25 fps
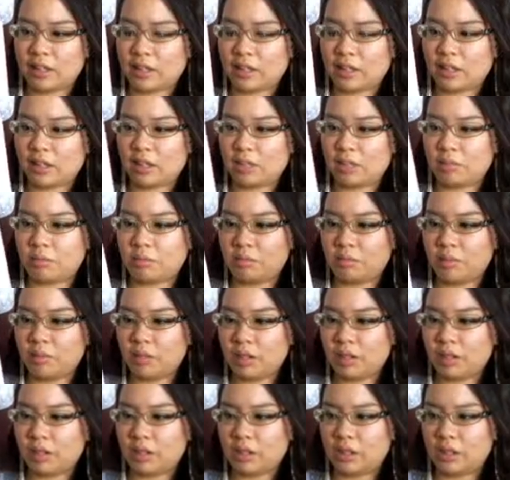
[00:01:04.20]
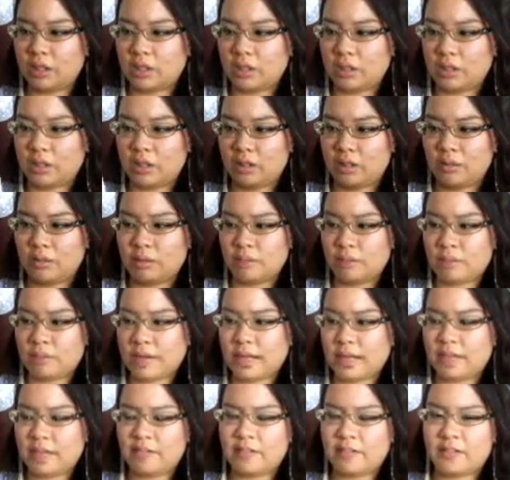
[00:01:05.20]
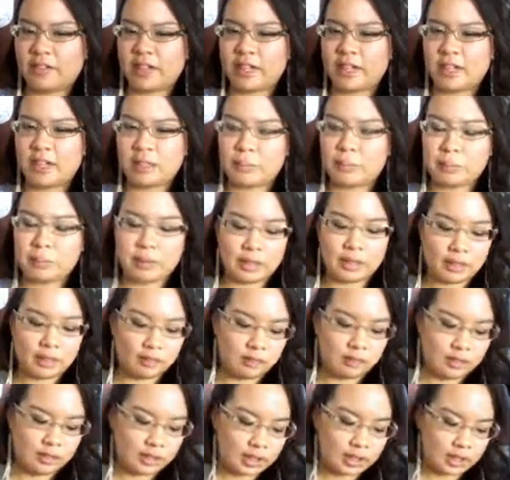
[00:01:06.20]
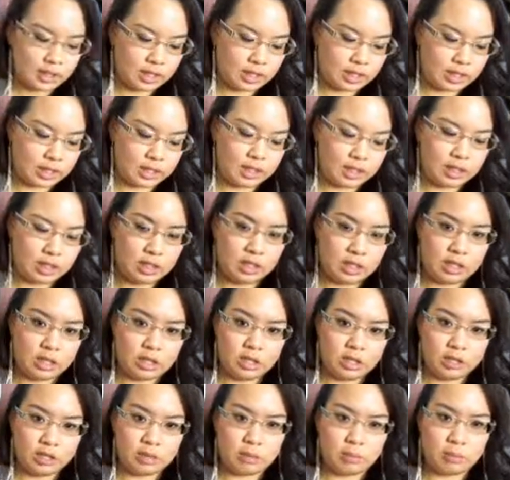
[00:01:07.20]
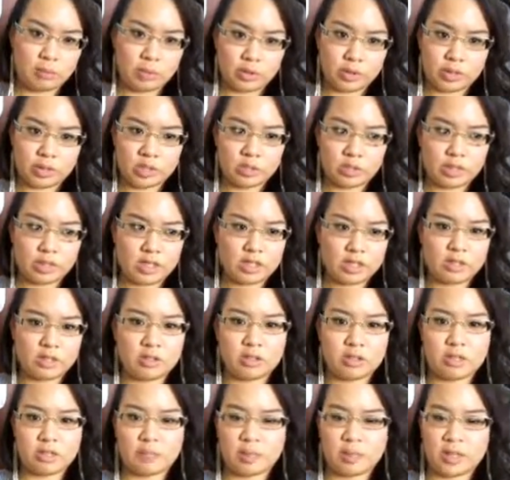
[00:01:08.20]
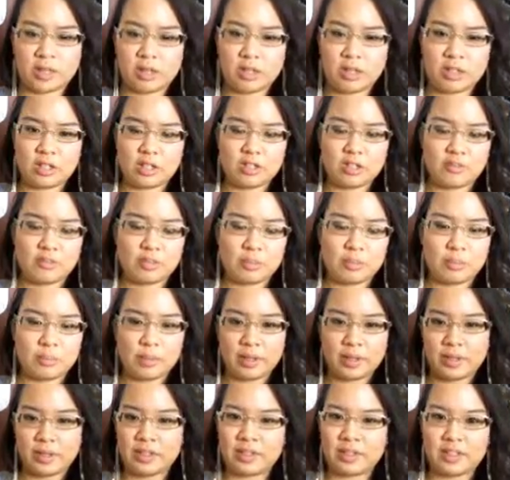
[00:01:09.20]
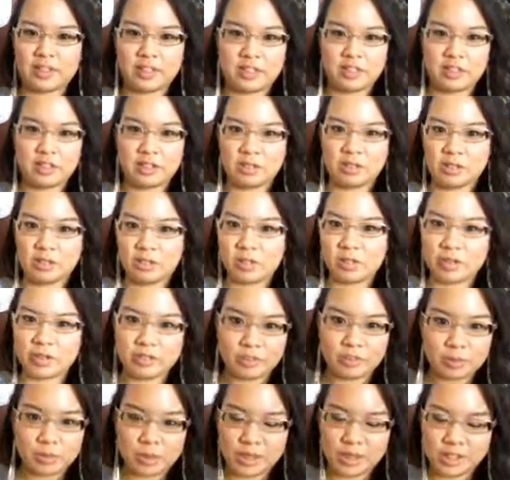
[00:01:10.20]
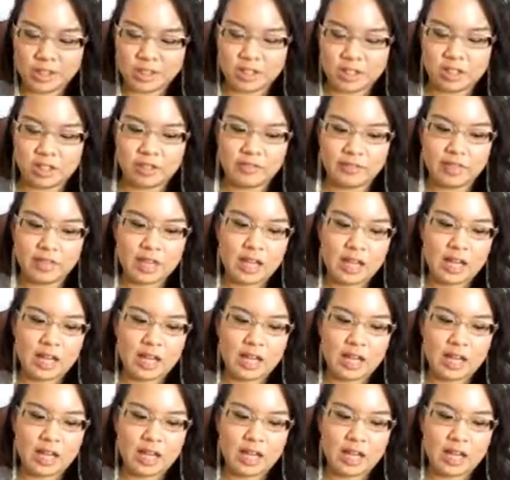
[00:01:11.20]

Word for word: um, mattifying, but I feel like the moisturizer is better because if you put it on, you know, you don't have to wash it off,